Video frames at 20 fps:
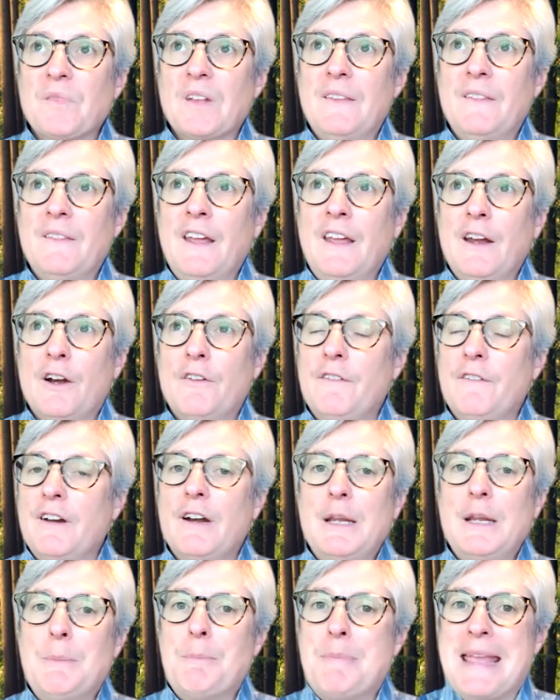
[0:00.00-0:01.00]

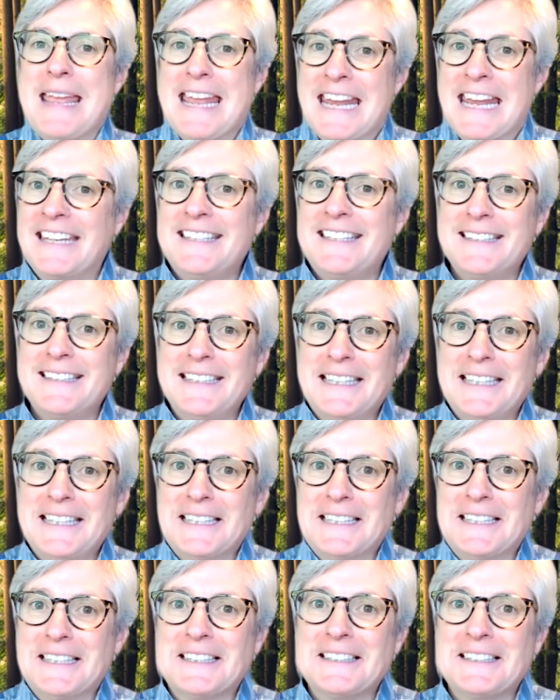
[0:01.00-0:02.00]
baked
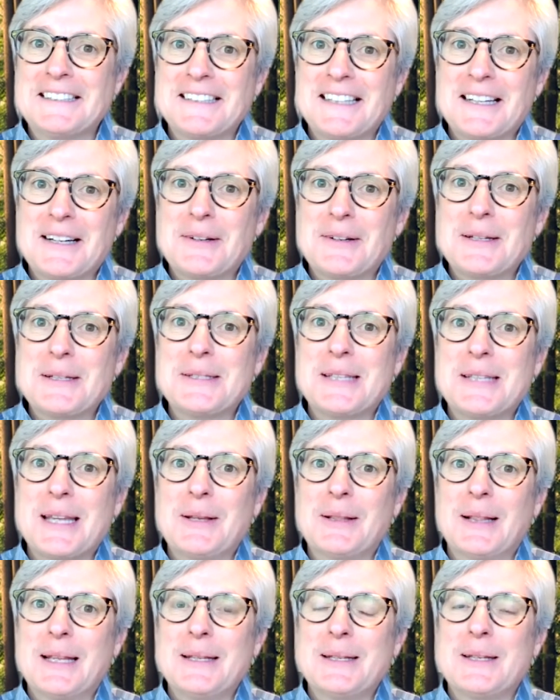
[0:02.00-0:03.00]
in. I always
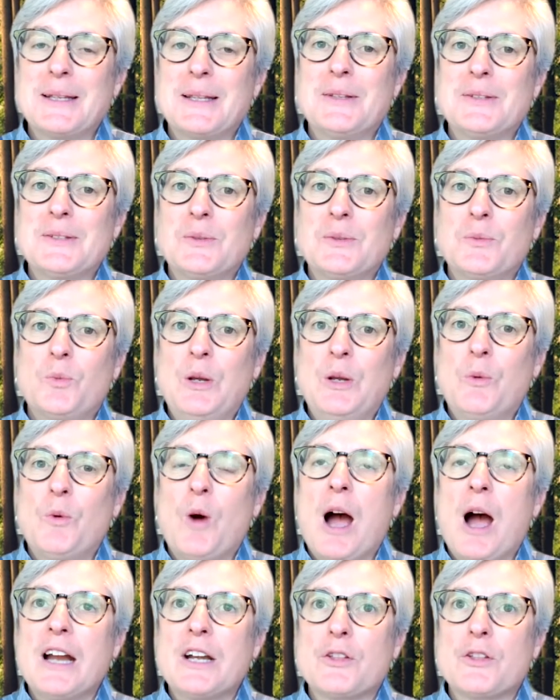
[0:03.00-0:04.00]
say, like, we
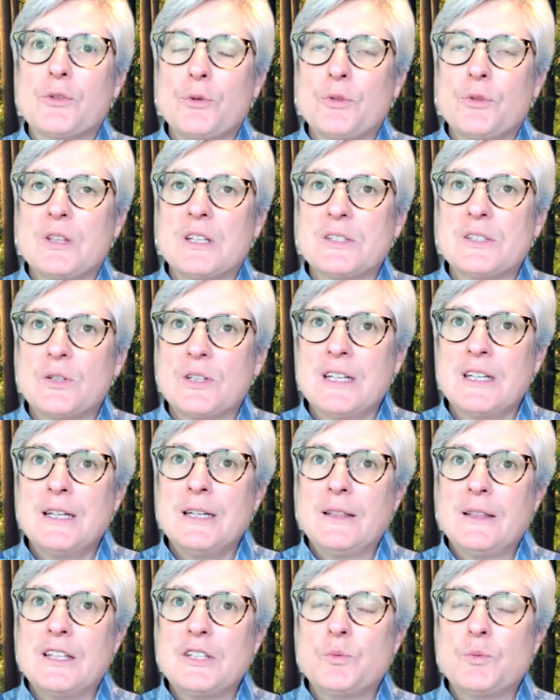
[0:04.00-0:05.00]
walked through this
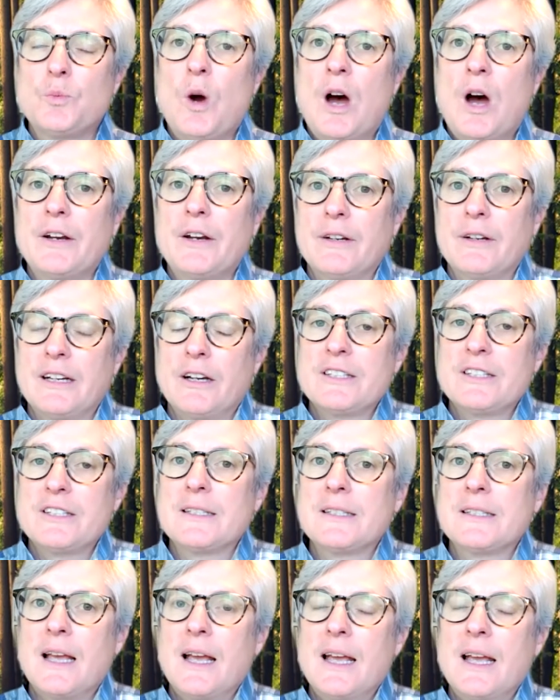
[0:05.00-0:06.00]
water in our
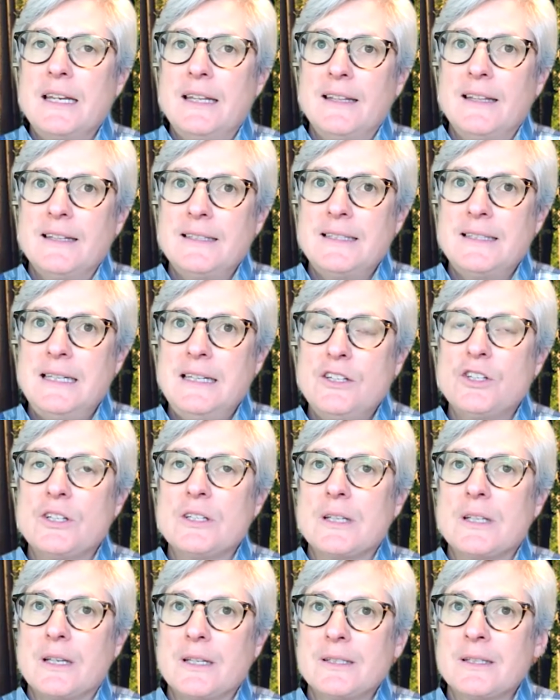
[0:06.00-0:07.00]
society that
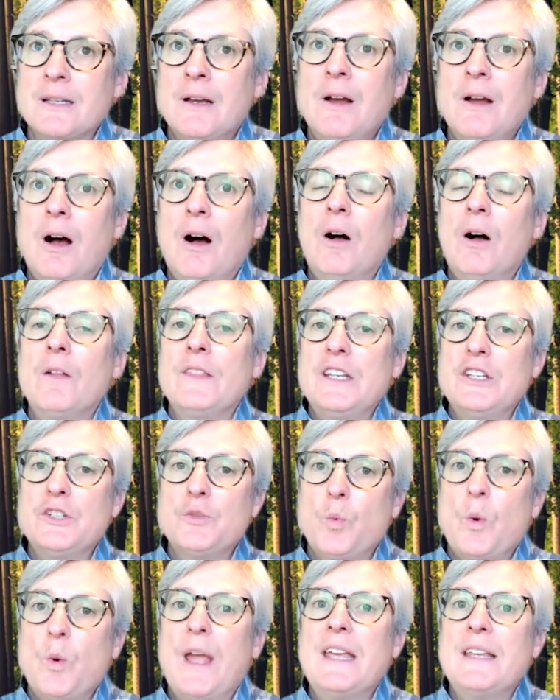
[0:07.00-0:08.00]
teaches us all these
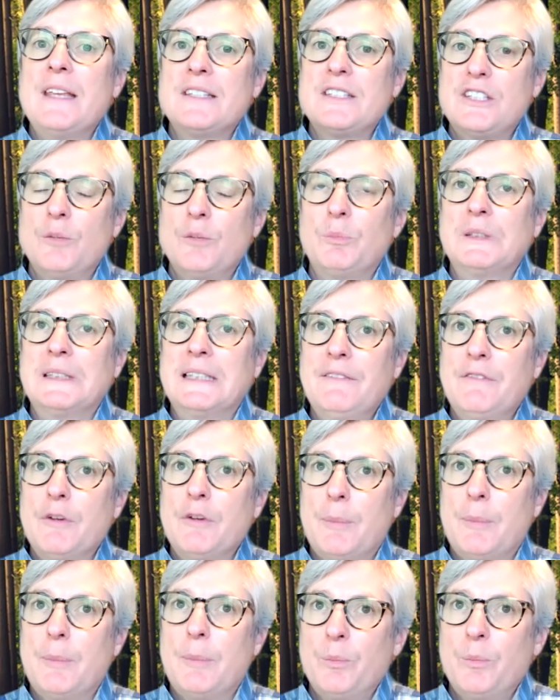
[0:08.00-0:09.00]
ways to believe
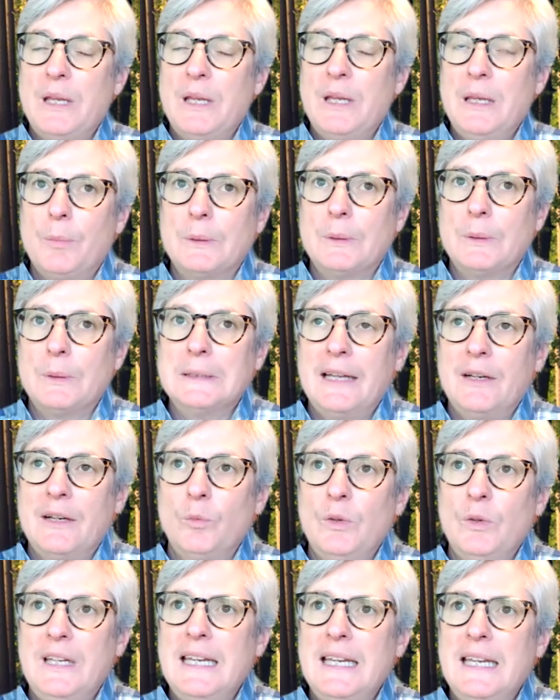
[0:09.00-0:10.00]
about people, and
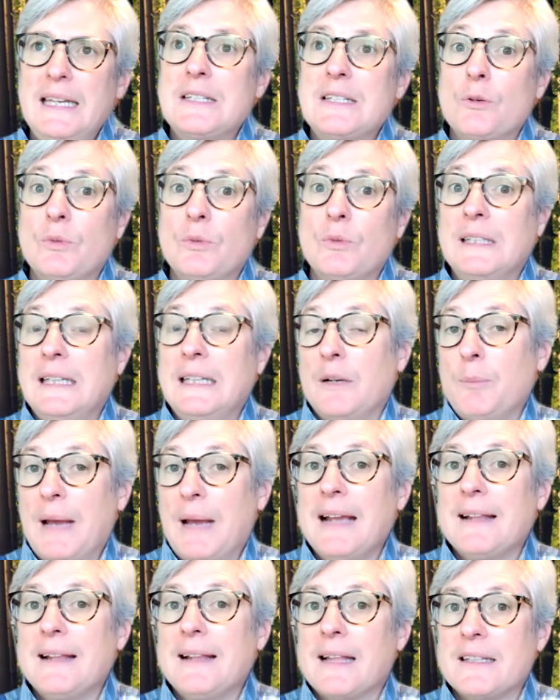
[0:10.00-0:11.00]
we need to really
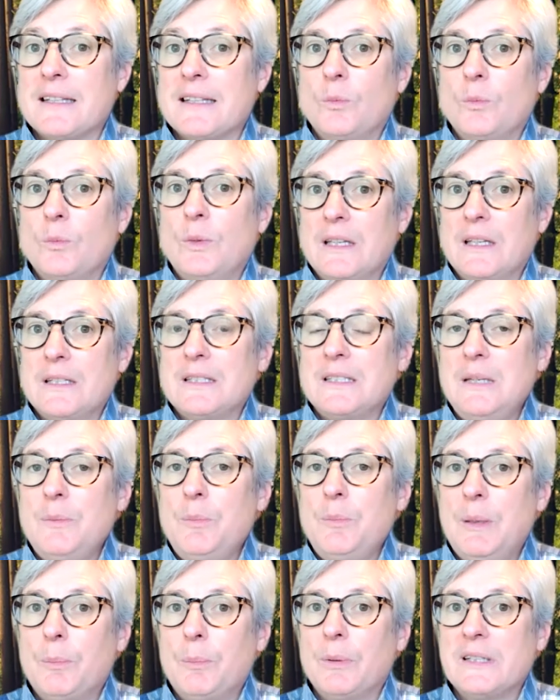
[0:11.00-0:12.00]
unpack that so we can see
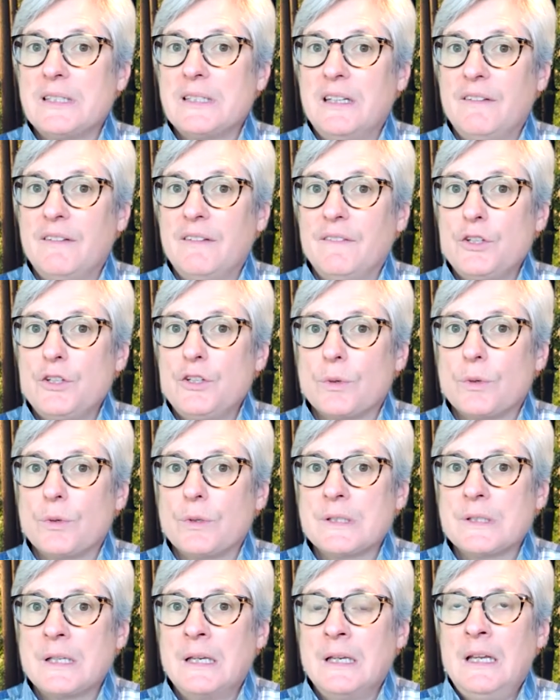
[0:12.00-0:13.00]
people as
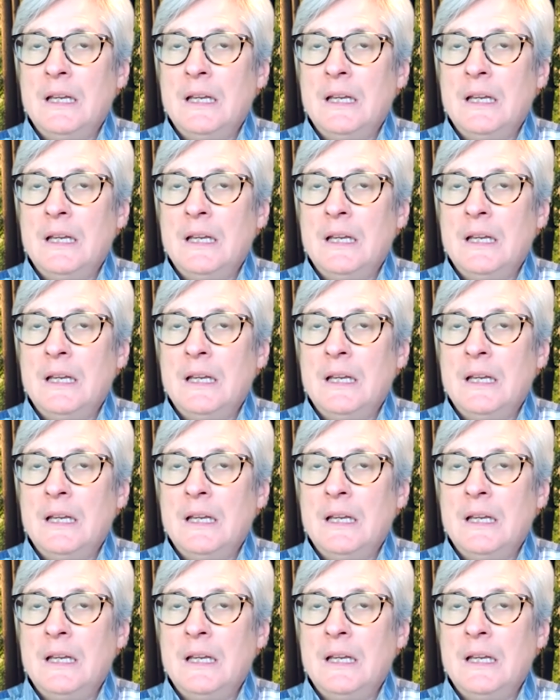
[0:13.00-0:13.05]
individuals.